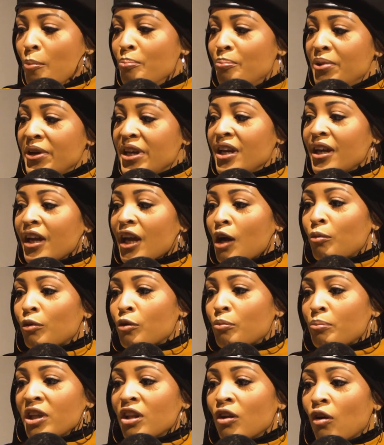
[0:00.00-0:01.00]
being able to
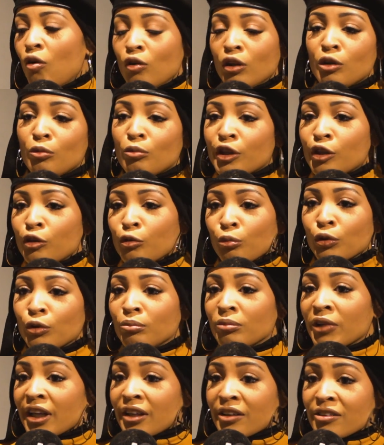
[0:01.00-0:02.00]
be the only one in the room
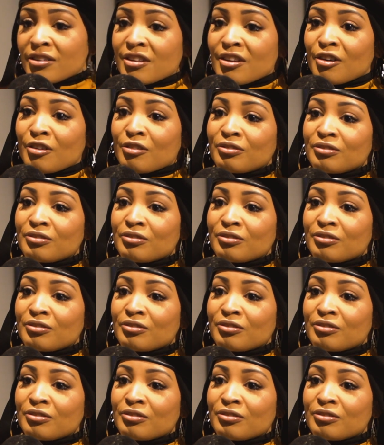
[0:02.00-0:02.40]
like yourself.